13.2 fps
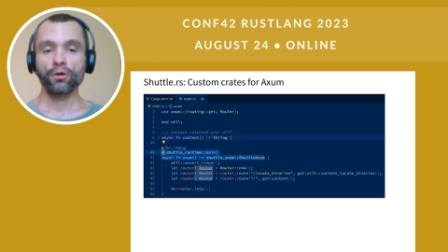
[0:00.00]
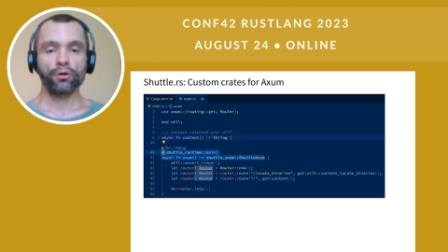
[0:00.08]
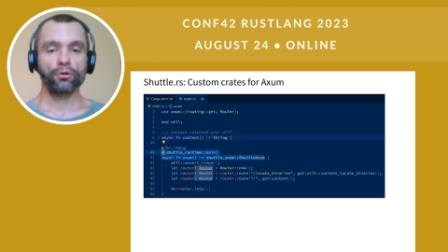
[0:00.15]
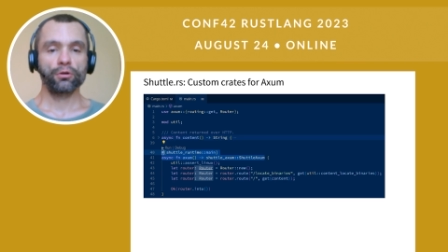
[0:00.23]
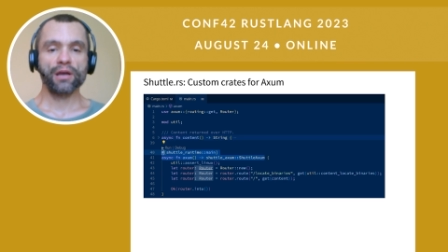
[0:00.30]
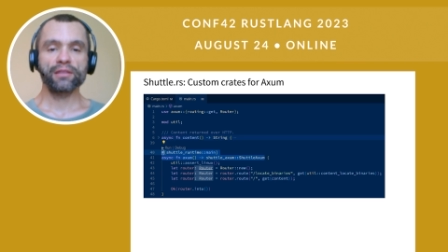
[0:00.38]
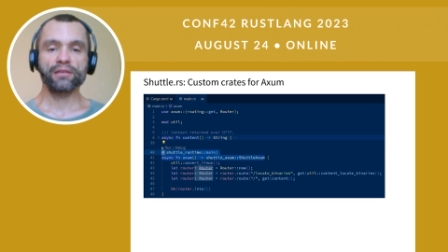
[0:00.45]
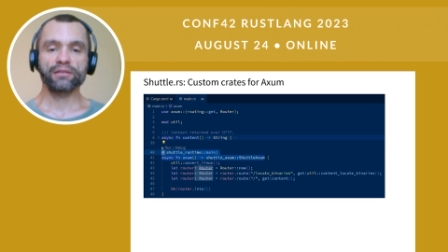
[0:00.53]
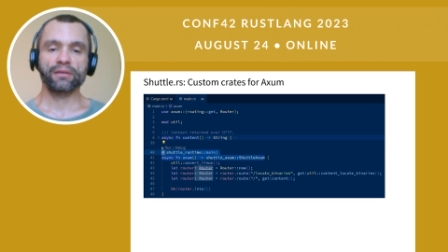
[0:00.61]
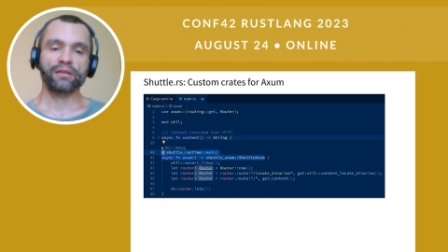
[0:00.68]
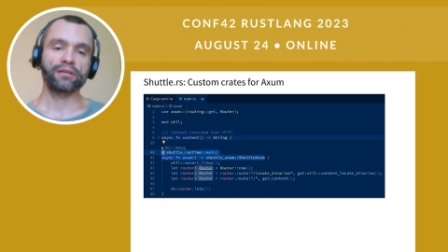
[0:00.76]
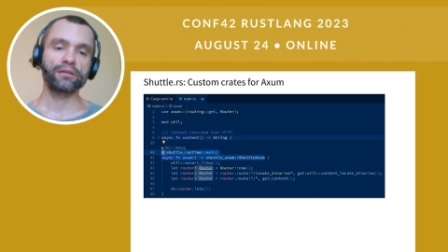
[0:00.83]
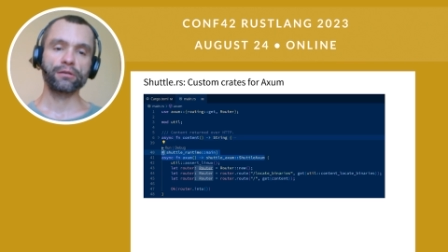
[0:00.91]
or any,
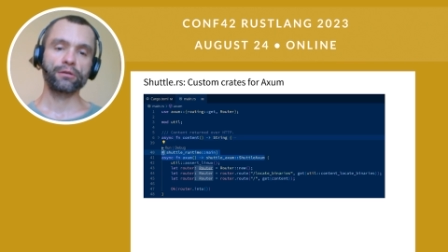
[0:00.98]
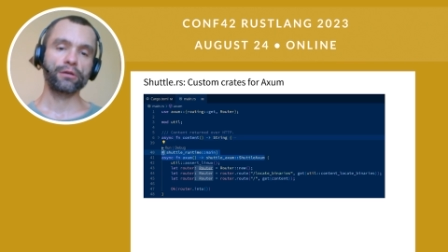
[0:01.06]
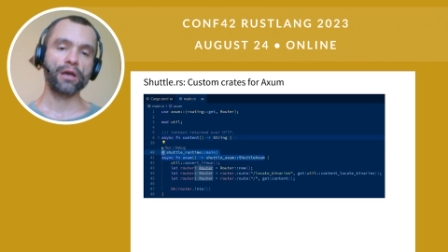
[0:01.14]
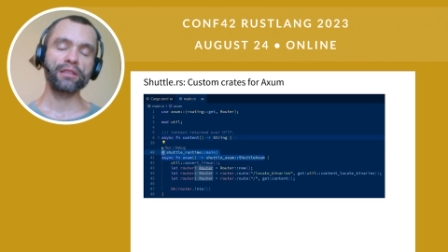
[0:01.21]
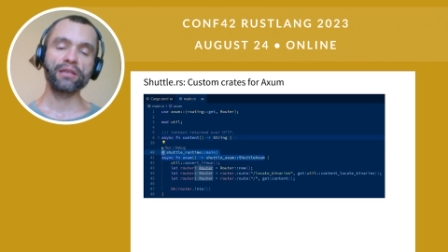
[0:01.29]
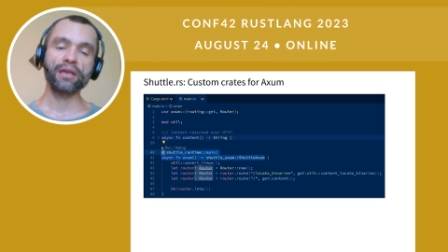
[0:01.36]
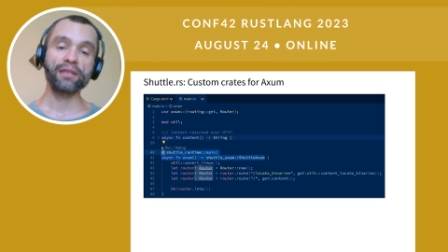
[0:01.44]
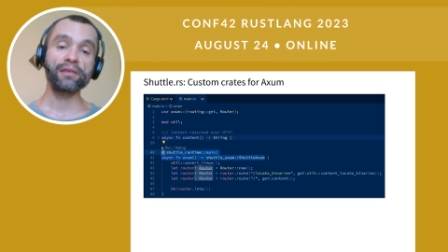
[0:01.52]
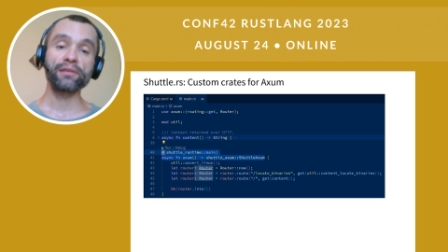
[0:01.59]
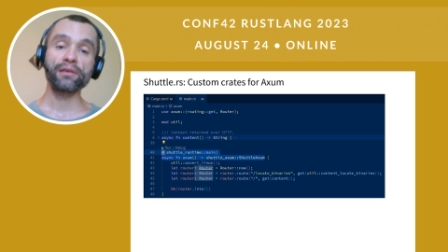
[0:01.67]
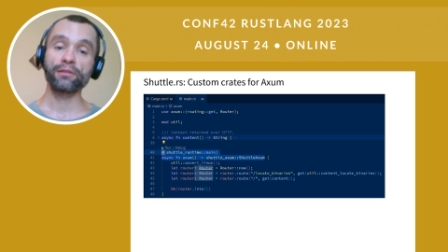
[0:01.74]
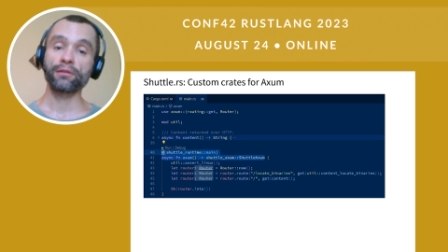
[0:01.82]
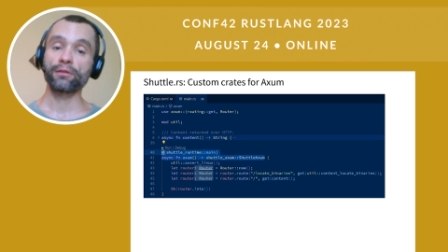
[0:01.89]
uh, any
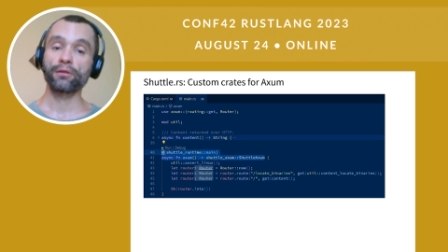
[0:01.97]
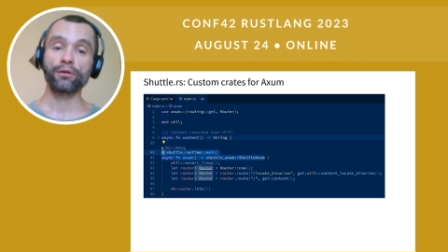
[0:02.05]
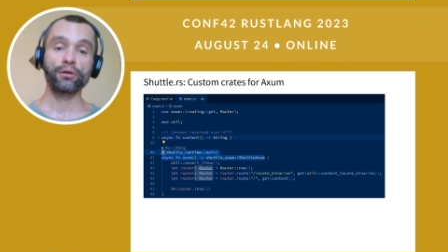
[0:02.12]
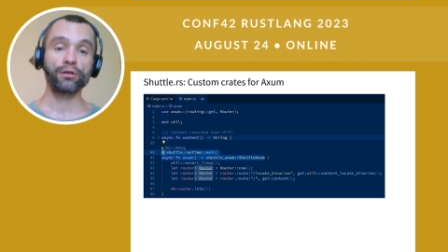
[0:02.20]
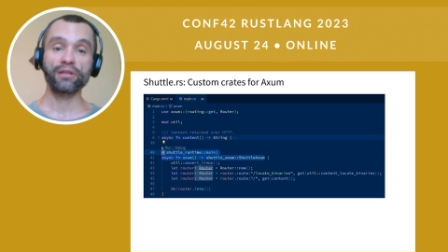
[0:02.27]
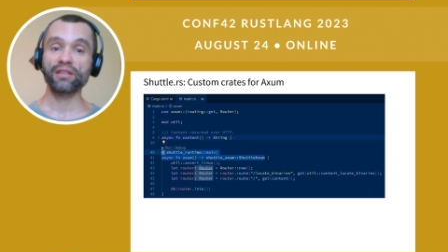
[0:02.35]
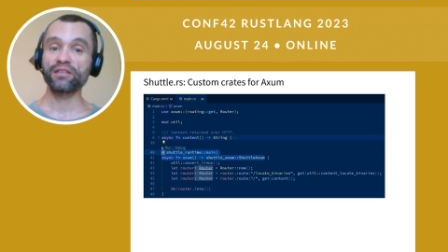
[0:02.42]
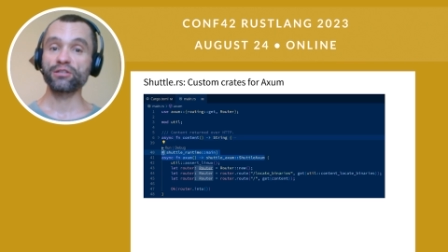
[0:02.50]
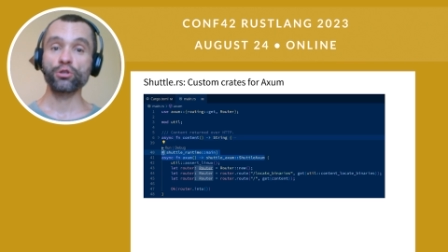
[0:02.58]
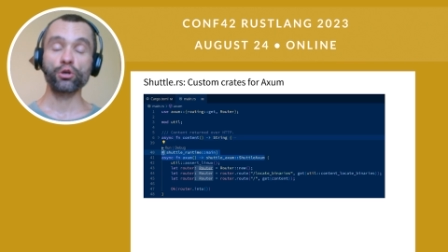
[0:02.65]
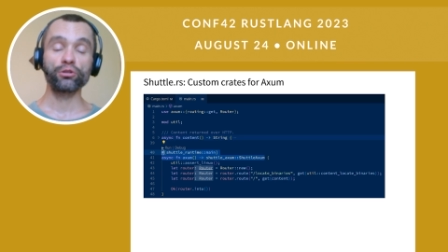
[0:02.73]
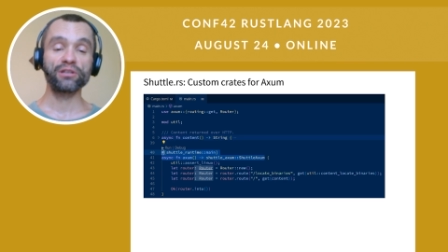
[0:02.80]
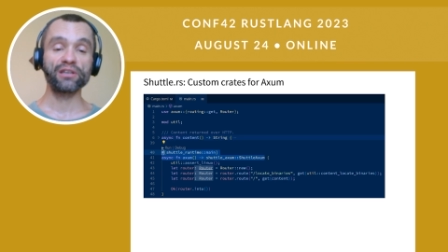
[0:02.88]
anything that is
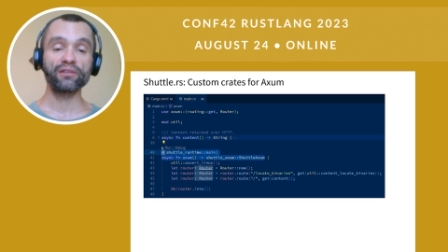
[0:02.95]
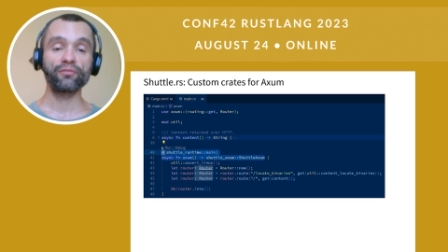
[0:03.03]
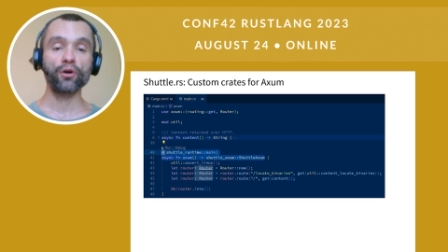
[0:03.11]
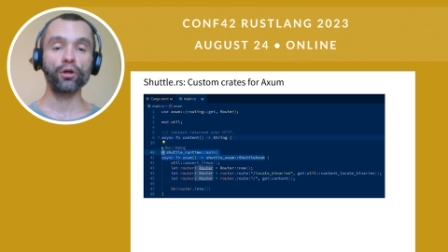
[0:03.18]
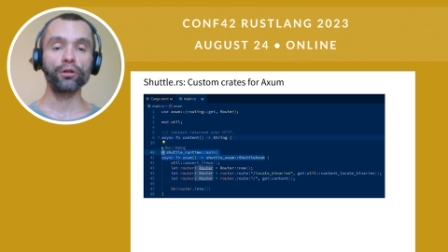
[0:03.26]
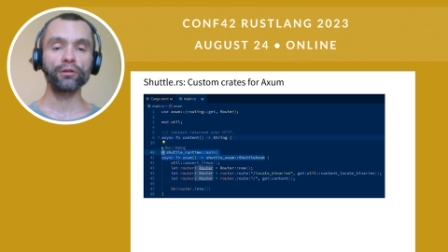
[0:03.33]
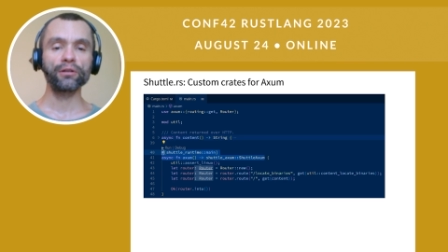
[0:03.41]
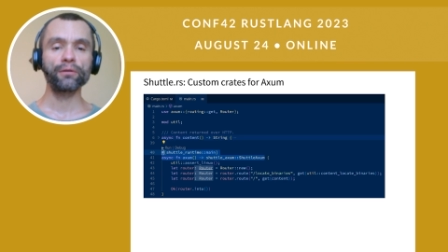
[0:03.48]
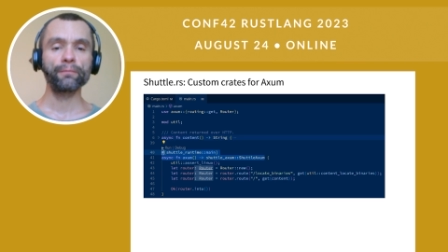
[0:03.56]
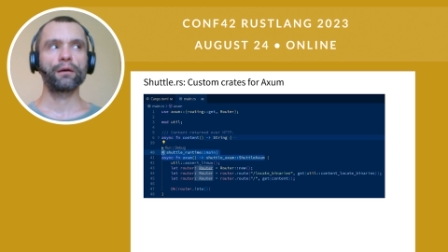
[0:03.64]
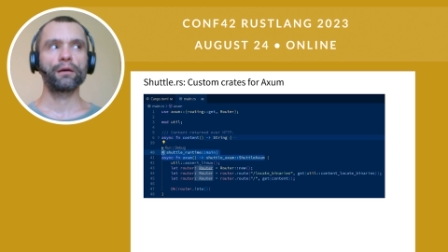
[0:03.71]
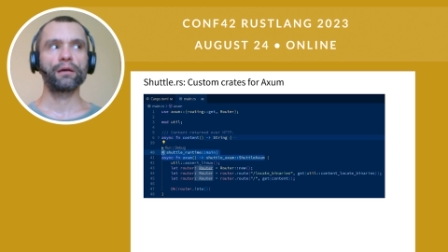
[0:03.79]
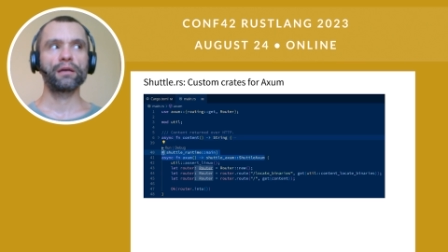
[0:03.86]
non-default
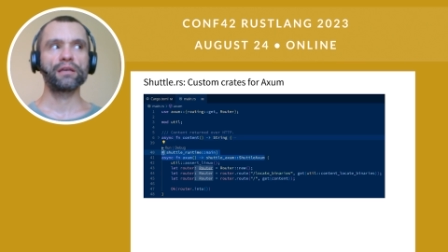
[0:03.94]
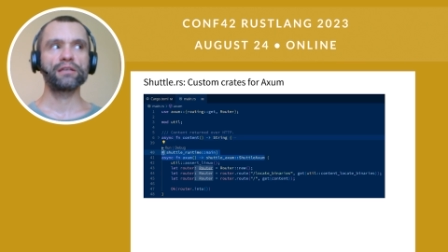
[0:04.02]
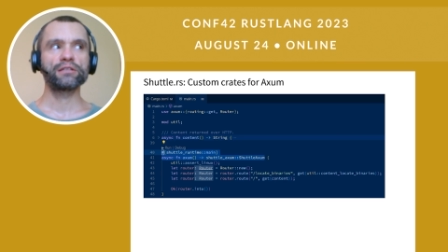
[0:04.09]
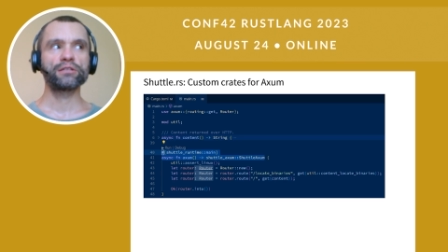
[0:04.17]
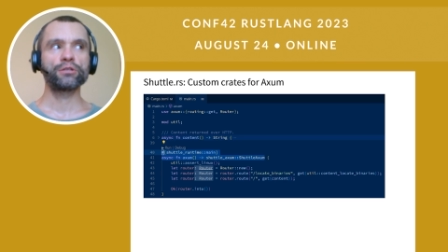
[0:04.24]
is